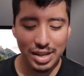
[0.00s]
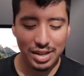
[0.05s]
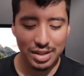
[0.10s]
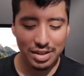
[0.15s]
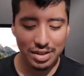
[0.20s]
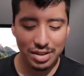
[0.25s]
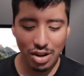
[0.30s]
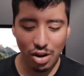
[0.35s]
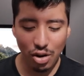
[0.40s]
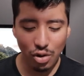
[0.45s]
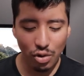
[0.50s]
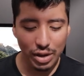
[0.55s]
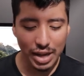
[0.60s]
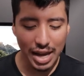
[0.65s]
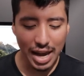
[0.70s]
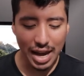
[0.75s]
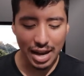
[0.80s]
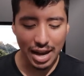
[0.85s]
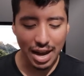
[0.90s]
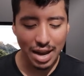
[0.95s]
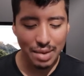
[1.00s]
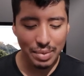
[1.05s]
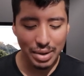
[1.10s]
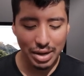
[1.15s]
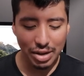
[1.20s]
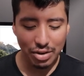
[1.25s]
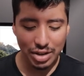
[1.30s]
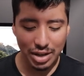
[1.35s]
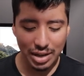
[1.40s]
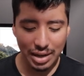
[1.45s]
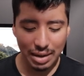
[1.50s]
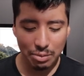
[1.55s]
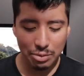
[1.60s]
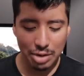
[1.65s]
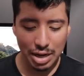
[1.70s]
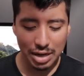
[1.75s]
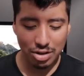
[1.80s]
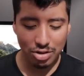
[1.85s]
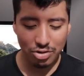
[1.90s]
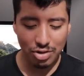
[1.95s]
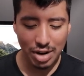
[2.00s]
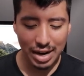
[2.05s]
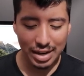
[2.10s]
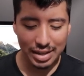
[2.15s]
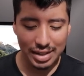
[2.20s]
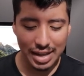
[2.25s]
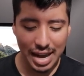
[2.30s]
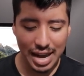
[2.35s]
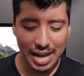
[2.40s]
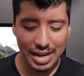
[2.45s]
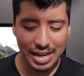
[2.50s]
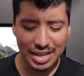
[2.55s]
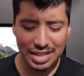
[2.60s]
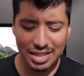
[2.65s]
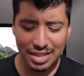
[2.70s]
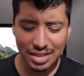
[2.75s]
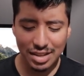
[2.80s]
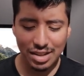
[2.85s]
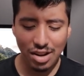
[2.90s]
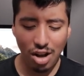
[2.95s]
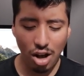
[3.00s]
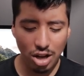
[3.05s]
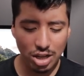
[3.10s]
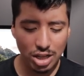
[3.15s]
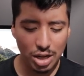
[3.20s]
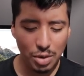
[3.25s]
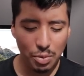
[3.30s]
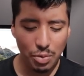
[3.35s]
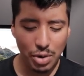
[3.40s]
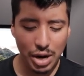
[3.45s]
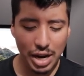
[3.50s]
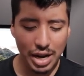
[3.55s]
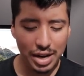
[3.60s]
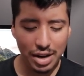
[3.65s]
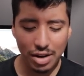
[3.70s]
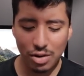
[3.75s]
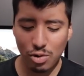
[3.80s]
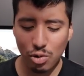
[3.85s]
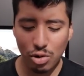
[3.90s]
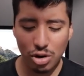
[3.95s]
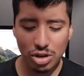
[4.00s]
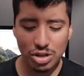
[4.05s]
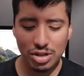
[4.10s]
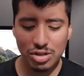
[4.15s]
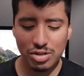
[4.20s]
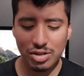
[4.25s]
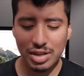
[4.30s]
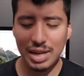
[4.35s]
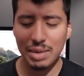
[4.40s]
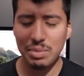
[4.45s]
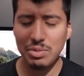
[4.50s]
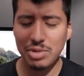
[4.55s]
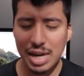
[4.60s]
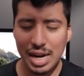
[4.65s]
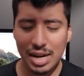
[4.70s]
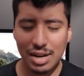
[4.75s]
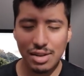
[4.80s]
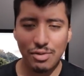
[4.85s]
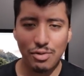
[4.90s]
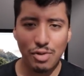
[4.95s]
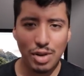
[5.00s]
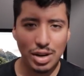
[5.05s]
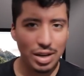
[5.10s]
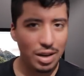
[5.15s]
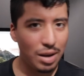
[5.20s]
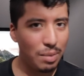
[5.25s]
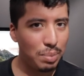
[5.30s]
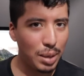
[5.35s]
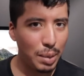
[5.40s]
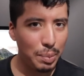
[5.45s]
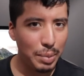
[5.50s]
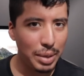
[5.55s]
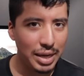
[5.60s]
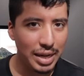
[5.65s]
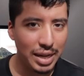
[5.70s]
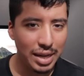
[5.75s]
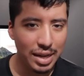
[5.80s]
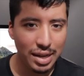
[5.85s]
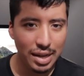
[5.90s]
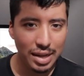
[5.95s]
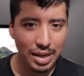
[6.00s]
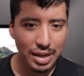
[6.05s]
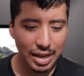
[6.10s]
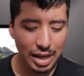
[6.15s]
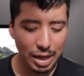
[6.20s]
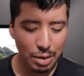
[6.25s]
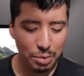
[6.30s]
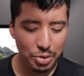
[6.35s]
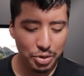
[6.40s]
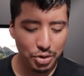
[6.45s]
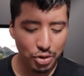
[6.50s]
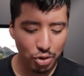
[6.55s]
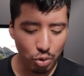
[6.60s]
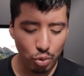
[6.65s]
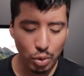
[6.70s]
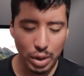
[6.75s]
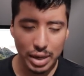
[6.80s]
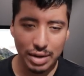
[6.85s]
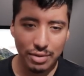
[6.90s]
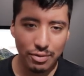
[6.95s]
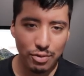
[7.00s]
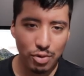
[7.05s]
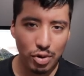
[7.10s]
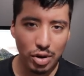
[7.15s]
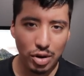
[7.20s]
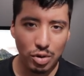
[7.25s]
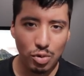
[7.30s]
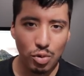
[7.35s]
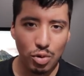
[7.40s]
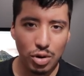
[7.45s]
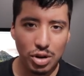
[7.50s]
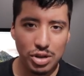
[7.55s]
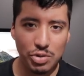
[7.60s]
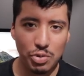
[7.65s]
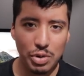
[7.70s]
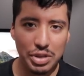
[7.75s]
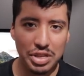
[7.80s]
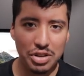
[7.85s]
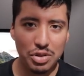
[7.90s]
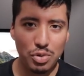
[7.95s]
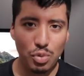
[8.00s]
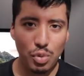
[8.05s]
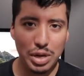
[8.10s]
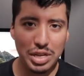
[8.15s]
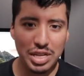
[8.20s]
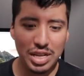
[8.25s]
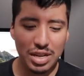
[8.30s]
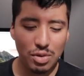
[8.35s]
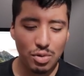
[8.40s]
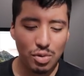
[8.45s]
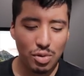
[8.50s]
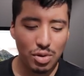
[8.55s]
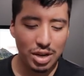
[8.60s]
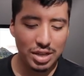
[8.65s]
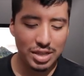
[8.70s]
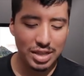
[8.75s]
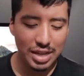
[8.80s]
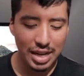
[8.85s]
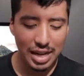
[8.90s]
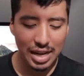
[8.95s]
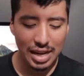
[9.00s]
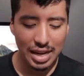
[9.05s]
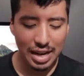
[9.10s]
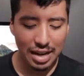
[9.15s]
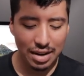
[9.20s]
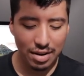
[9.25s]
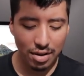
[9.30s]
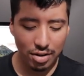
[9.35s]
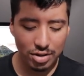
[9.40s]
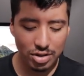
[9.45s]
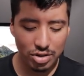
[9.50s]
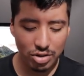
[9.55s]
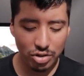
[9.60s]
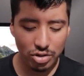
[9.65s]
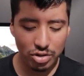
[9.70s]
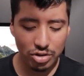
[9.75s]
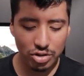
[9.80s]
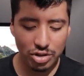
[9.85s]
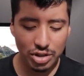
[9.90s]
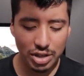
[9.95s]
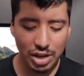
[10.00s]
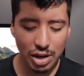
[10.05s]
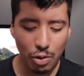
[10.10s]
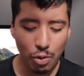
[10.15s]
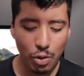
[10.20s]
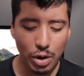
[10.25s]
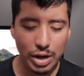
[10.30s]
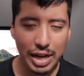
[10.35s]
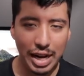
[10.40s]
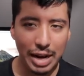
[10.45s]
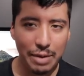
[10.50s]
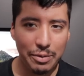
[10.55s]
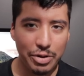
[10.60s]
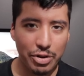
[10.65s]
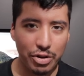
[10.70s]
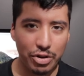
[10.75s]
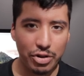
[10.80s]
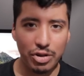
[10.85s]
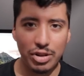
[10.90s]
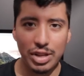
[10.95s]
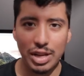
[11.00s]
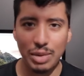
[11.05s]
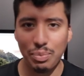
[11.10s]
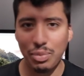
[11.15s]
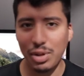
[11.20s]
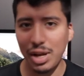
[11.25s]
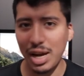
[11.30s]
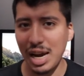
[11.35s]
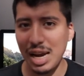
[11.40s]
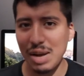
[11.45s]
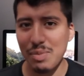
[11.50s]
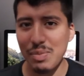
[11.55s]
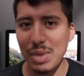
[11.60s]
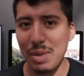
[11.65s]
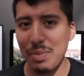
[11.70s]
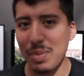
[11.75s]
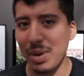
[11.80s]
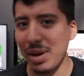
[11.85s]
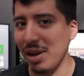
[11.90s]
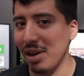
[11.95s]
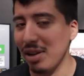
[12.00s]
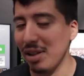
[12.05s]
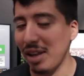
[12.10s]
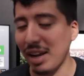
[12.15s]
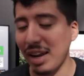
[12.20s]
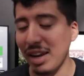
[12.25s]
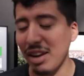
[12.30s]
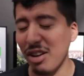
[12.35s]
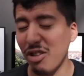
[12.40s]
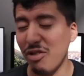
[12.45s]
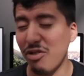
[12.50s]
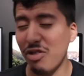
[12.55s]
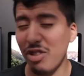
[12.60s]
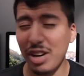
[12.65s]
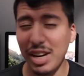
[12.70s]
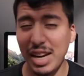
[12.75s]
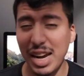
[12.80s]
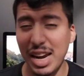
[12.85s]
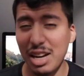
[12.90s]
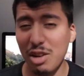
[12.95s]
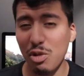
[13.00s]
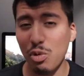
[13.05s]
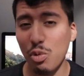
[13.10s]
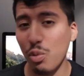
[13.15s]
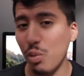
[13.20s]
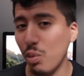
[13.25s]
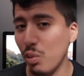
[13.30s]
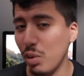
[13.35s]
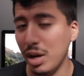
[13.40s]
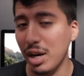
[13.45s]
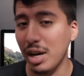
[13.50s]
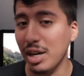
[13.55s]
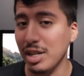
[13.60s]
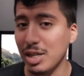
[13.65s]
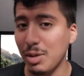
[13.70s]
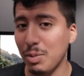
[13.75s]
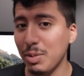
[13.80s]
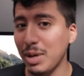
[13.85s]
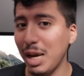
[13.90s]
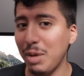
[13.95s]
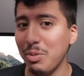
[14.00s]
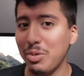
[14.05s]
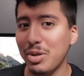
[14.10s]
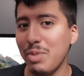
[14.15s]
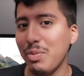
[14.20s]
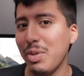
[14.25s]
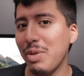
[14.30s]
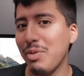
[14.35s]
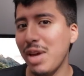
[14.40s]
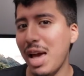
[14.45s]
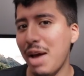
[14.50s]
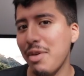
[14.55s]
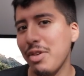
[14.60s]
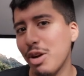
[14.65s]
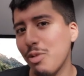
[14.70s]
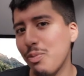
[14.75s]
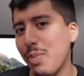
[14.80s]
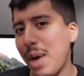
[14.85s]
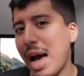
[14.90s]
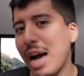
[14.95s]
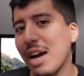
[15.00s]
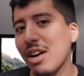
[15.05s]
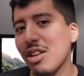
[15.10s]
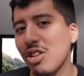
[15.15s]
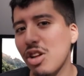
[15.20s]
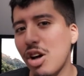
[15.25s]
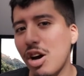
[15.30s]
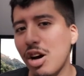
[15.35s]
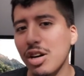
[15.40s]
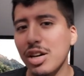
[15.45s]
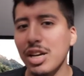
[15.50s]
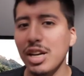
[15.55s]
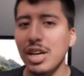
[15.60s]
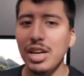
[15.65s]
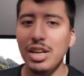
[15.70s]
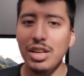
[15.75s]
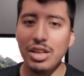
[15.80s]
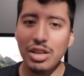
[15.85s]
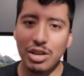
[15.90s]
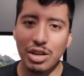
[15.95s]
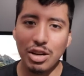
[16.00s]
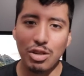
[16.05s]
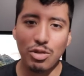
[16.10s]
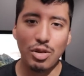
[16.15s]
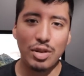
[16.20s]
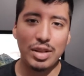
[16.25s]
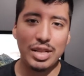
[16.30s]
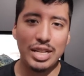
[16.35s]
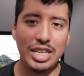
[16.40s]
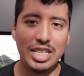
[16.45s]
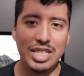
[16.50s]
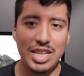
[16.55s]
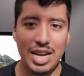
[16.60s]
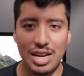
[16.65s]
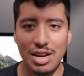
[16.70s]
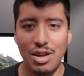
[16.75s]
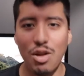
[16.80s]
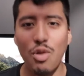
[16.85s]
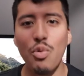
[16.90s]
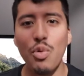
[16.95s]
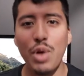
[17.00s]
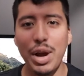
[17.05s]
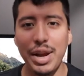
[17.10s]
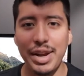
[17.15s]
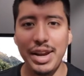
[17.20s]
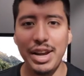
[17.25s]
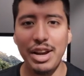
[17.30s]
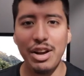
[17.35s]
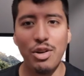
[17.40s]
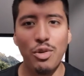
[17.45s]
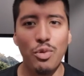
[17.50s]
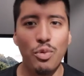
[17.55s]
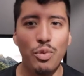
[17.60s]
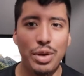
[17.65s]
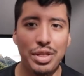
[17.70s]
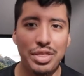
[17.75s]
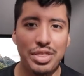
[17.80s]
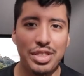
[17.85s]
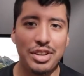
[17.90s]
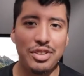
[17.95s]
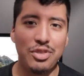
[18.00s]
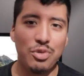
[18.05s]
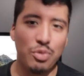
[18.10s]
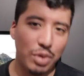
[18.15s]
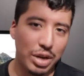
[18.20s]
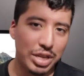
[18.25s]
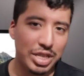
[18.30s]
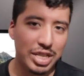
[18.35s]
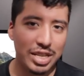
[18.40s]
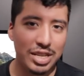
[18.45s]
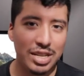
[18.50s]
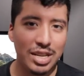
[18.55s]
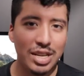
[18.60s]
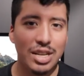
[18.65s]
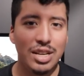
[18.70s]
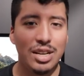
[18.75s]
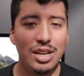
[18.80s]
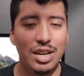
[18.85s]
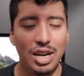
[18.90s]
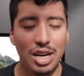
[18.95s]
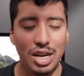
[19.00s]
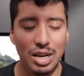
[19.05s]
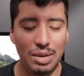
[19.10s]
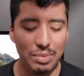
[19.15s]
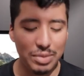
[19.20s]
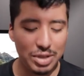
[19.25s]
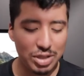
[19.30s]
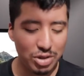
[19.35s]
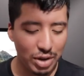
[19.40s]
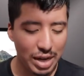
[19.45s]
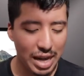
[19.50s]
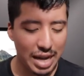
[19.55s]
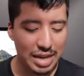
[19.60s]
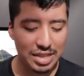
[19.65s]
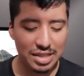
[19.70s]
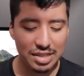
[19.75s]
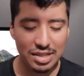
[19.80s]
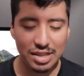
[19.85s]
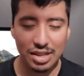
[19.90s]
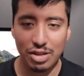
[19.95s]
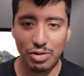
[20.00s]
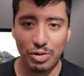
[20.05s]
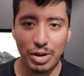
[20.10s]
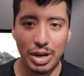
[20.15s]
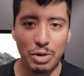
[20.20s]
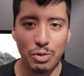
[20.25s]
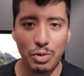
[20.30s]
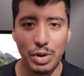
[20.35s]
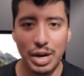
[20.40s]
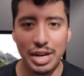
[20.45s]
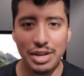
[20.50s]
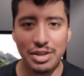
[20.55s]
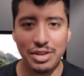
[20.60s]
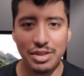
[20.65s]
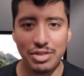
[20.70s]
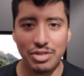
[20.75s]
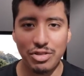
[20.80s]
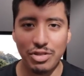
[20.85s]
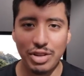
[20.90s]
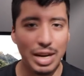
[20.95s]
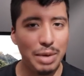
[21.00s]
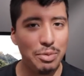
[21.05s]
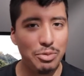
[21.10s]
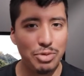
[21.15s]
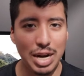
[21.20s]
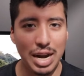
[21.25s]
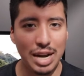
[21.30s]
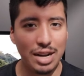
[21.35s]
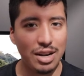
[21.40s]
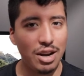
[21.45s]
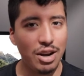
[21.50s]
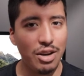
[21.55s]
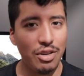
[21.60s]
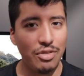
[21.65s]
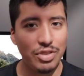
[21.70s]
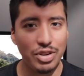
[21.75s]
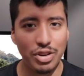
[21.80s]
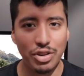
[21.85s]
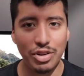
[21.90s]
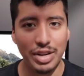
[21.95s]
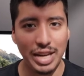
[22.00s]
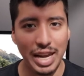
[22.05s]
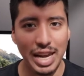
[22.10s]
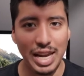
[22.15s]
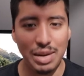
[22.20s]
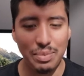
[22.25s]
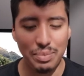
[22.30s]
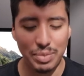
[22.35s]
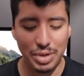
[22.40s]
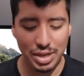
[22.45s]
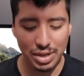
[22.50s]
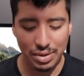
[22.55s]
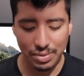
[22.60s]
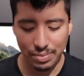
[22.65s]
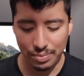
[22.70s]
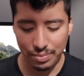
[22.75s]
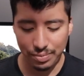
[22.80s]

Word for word: So yeah, I've been using Game Track to track that. It's just an awesome way, of course, to keep track of what upcoming games you're waiting for, of course, with this widget, of course, and also to see what games you're currently playing. Maybe like that you don't forget uh, some games that maybe have in your backlog. You could quickly check right here with this widget. Um, so yeah, it's just a great way just to keep track of your games.